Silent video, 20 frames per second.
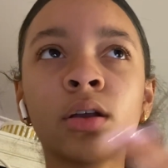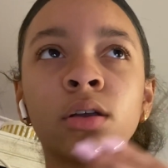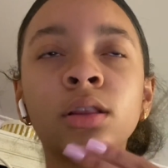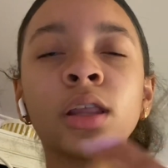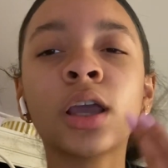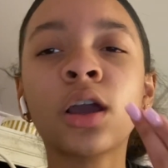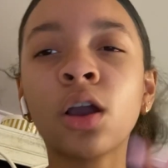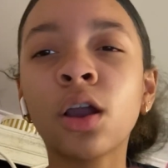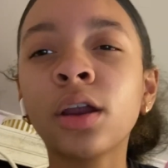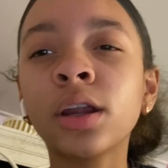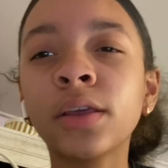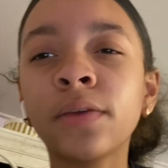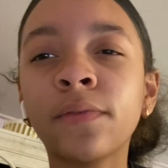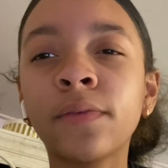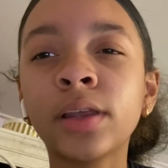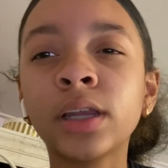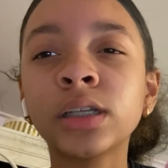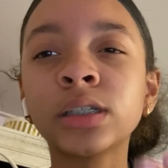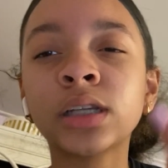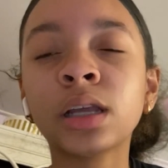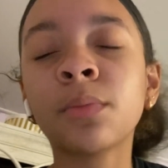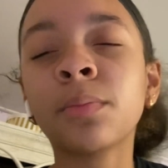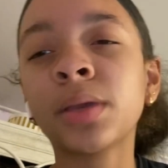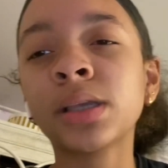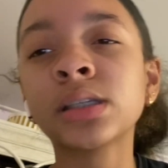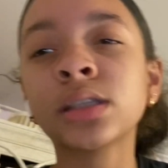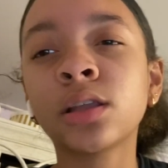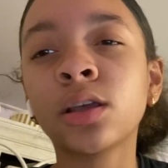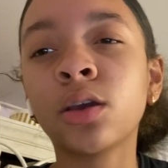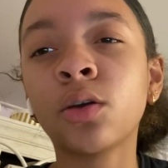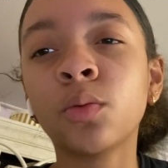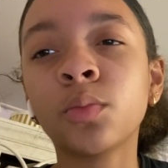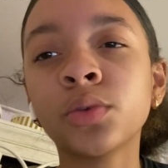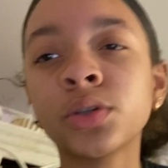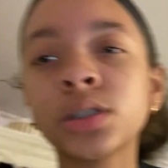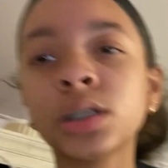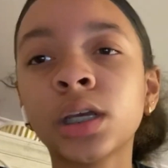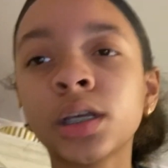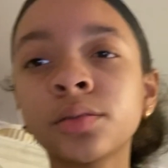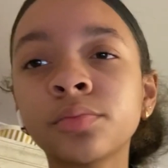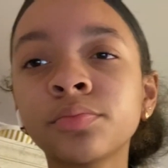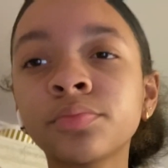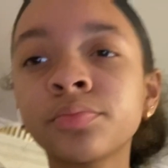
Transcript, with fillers: like already finished and I'm basically almost done.